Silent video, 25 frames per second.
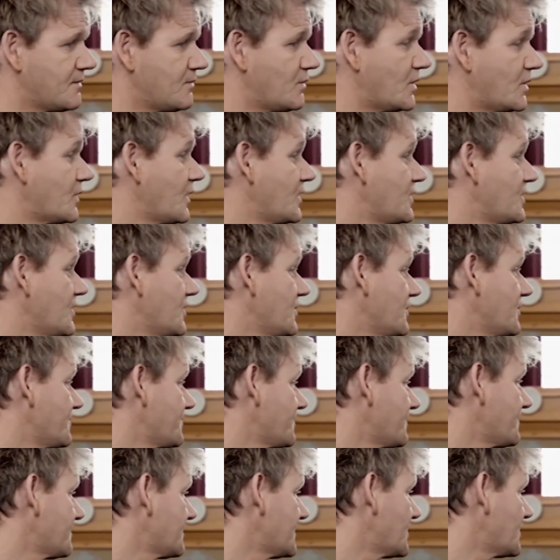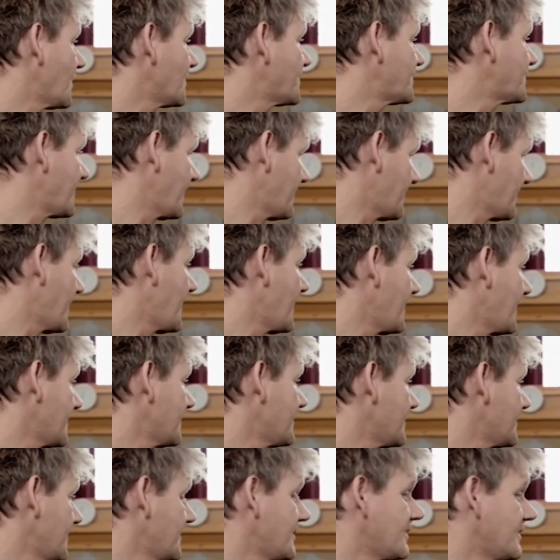What do? Do I sit there
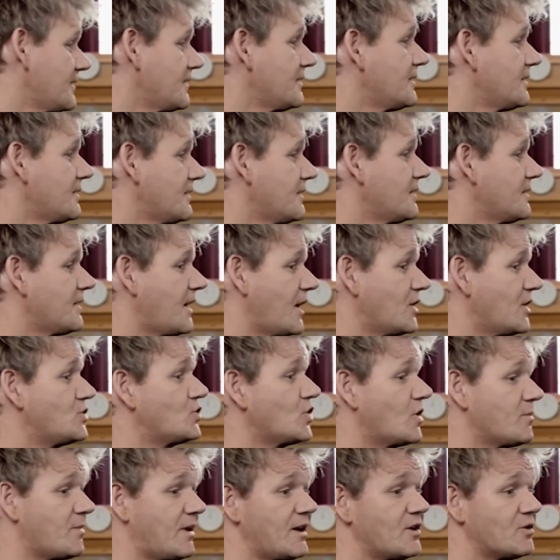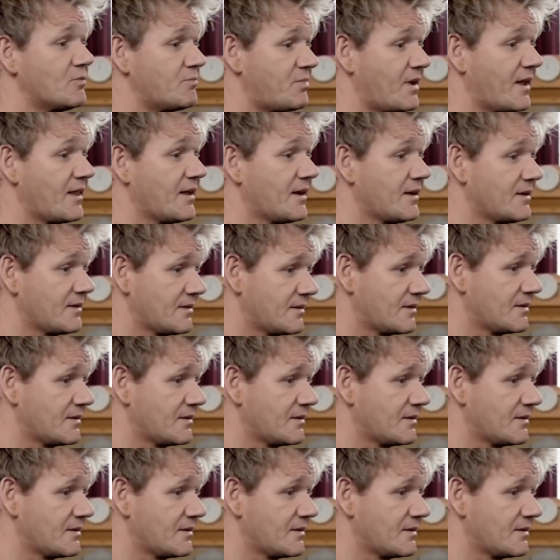and join my little brother,